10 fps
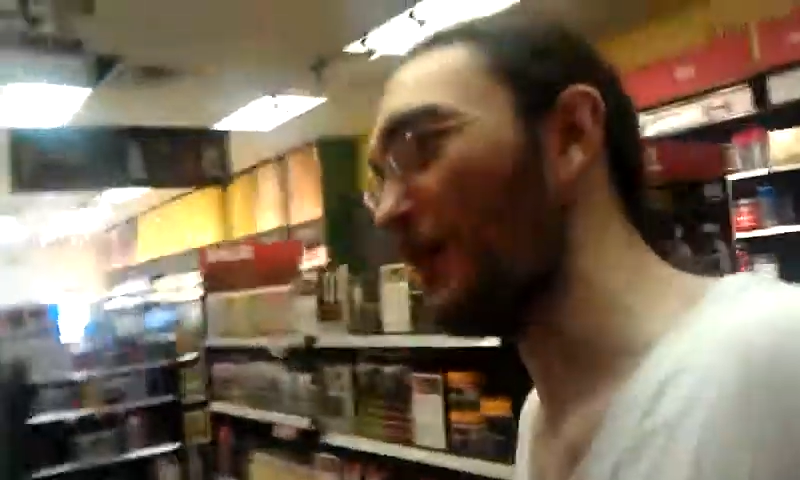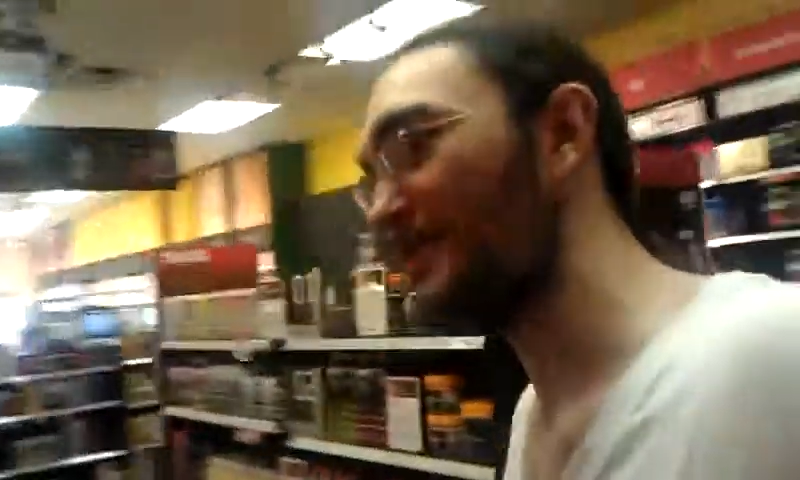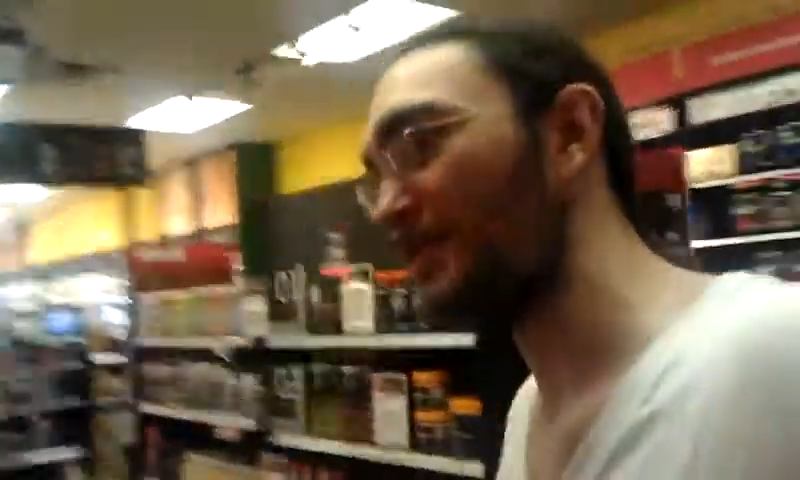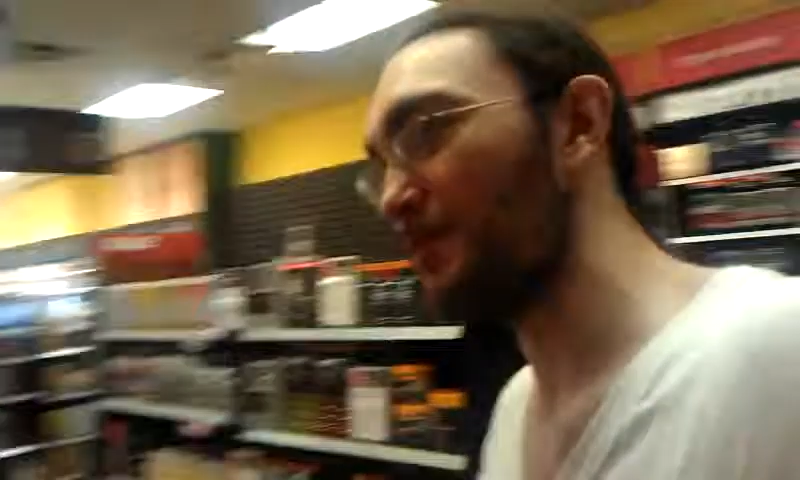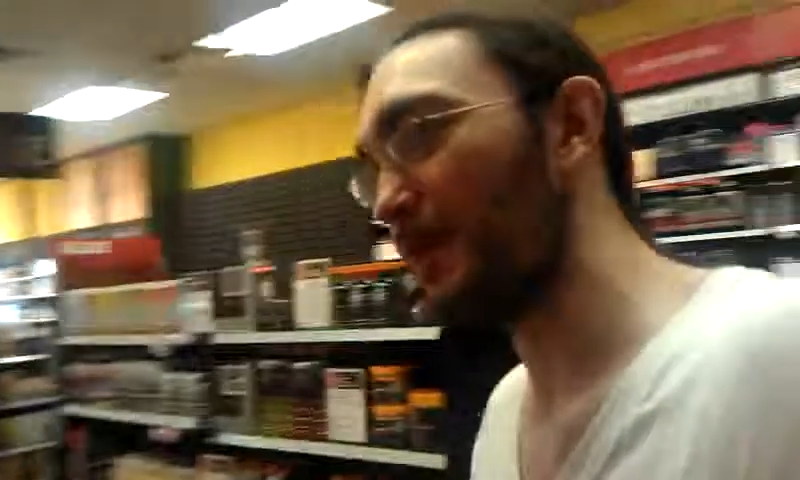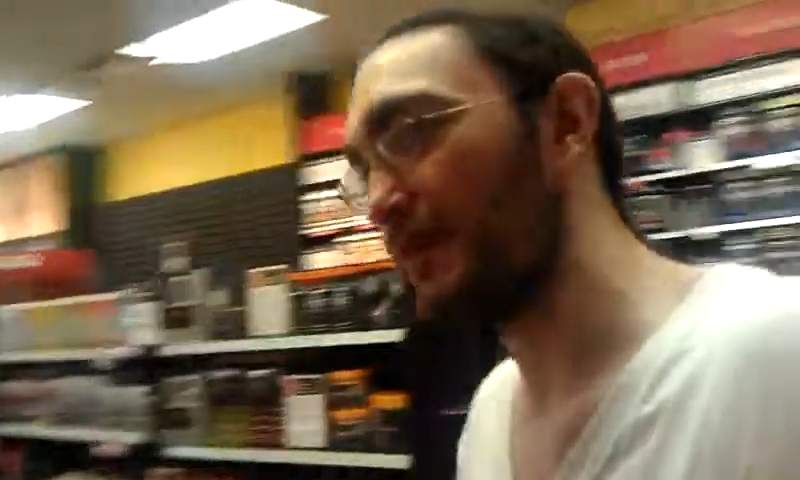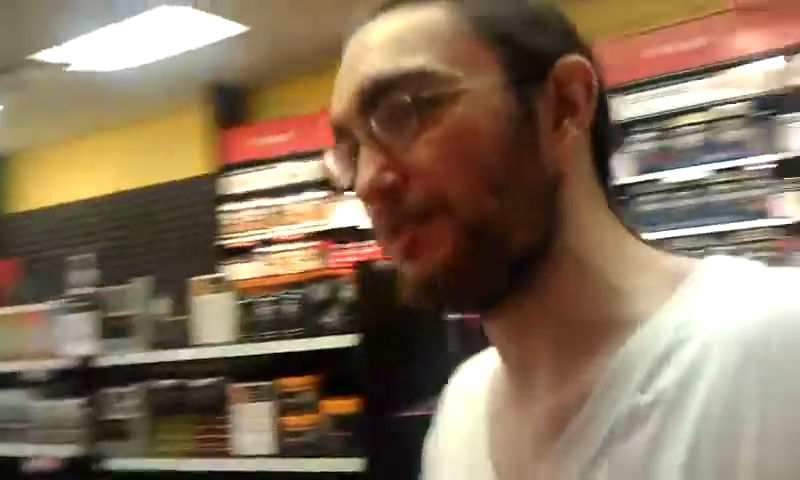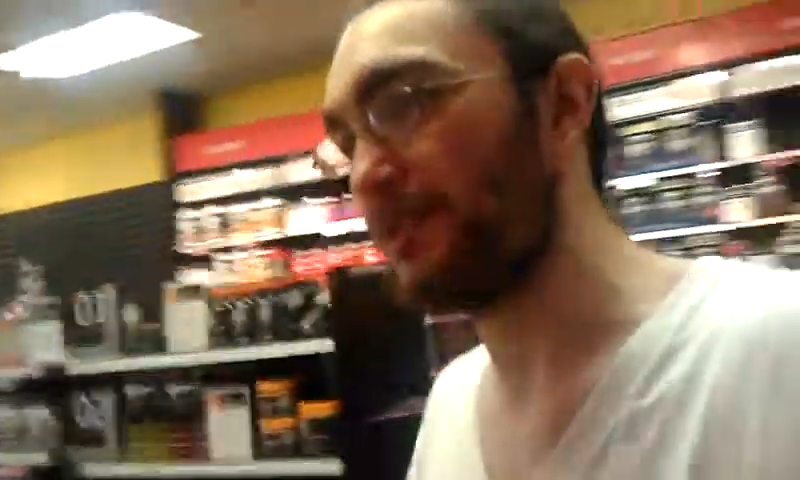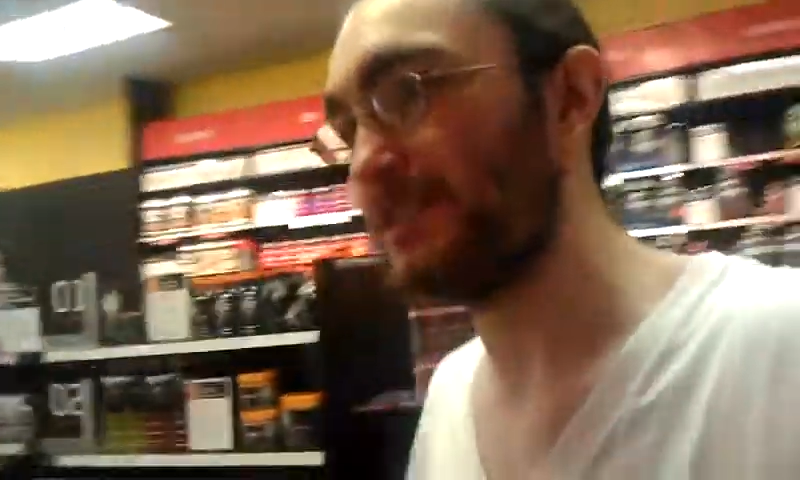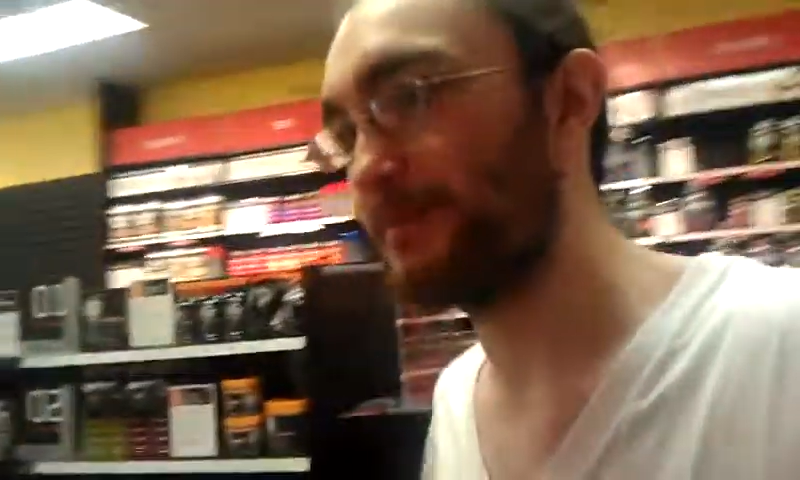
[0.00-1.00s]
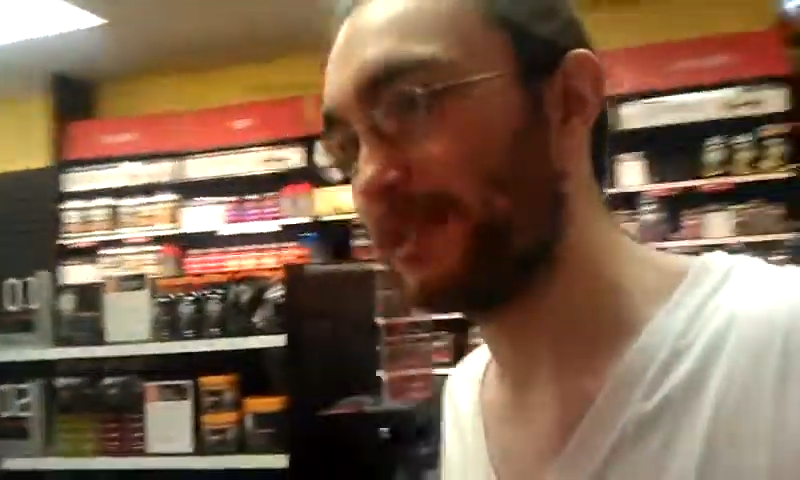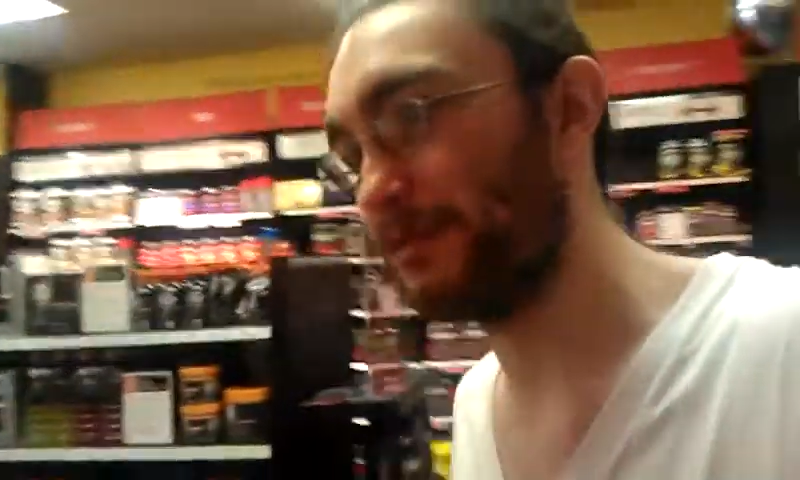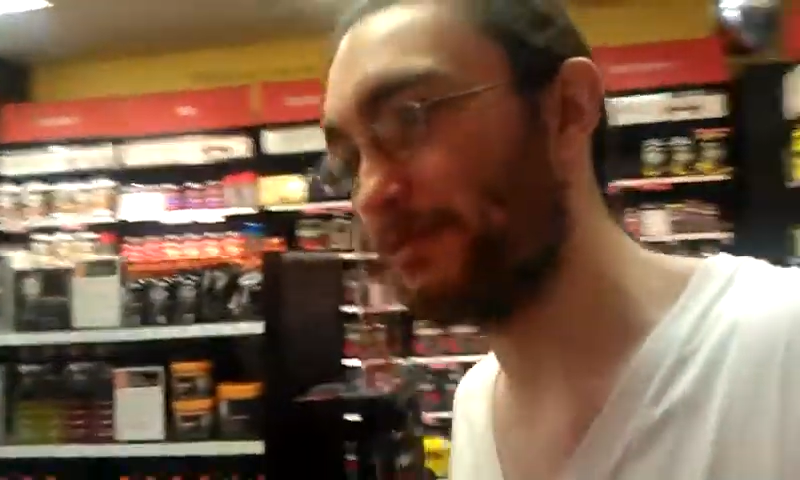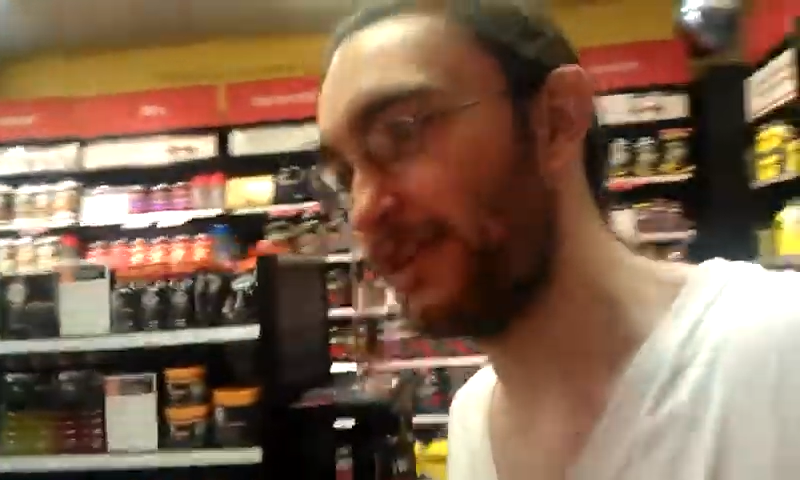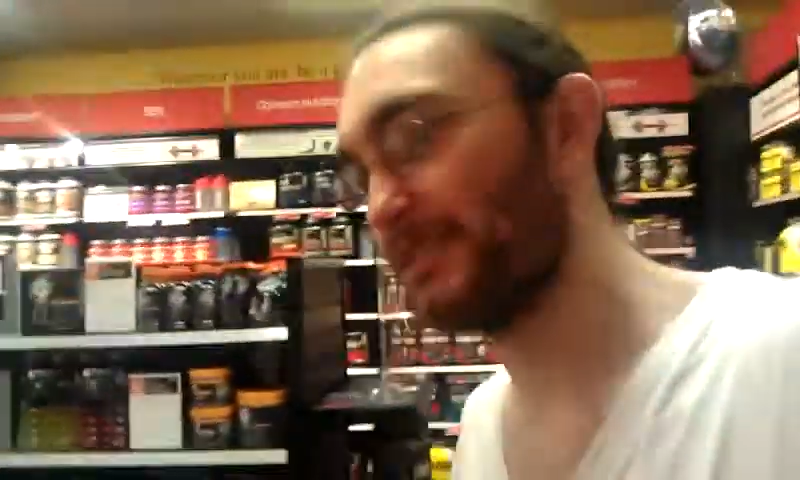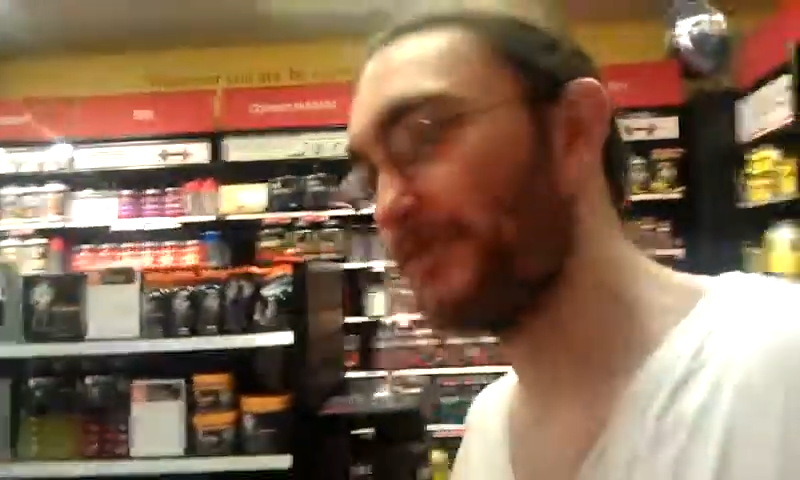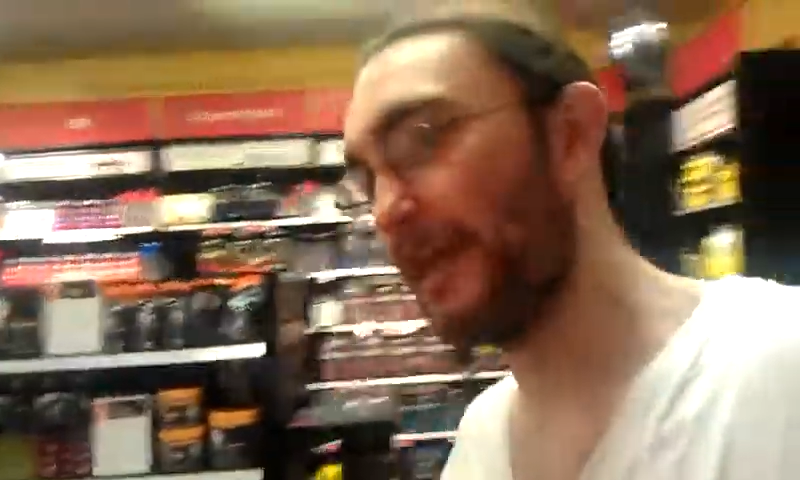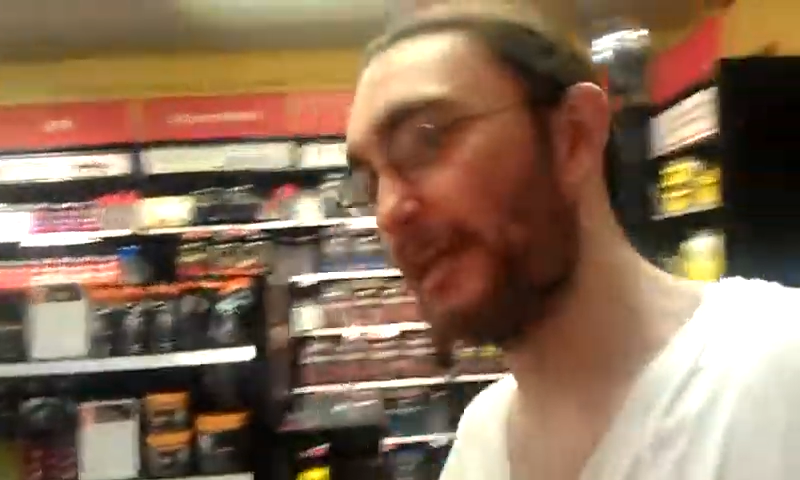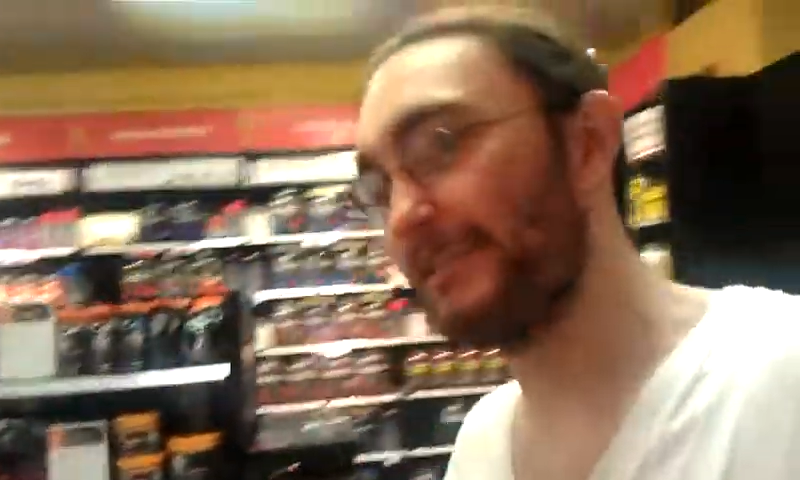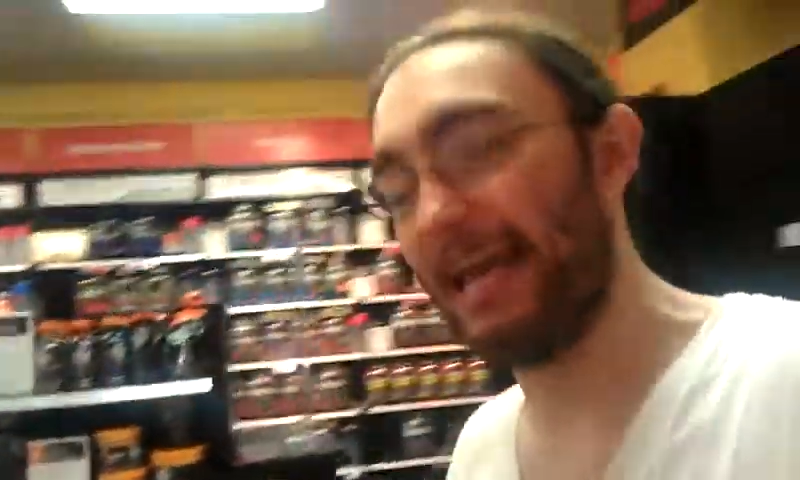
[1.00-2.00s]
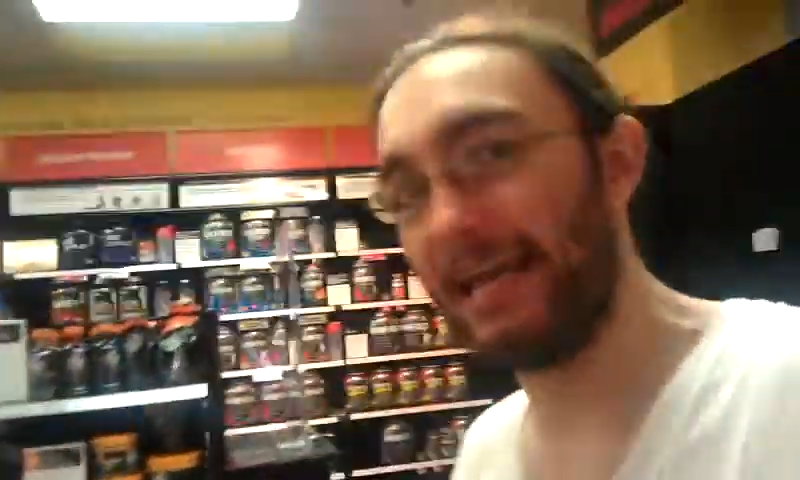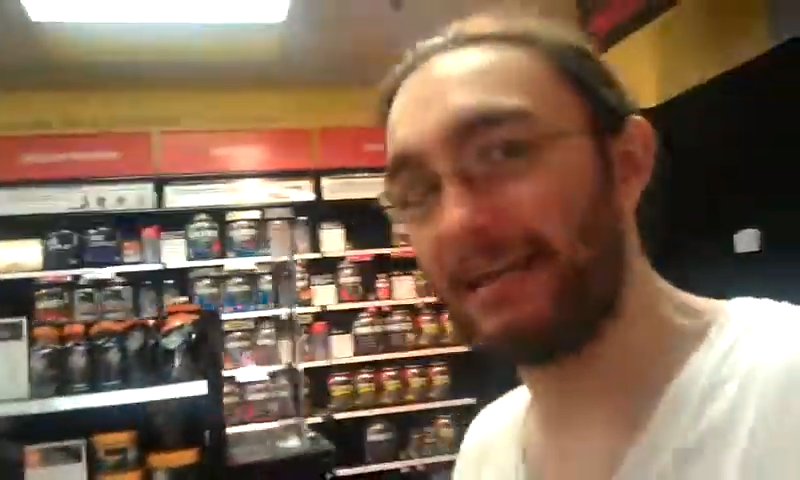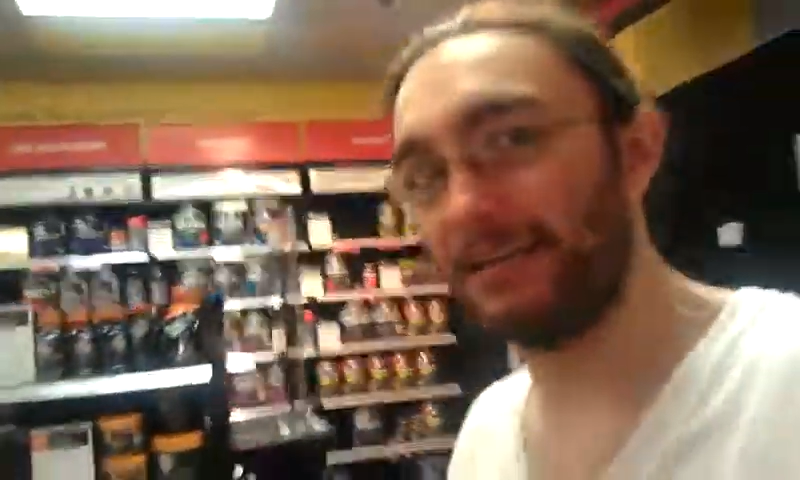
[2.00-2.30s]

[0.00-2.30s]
That's something that you'd expect someone who gets paid $10,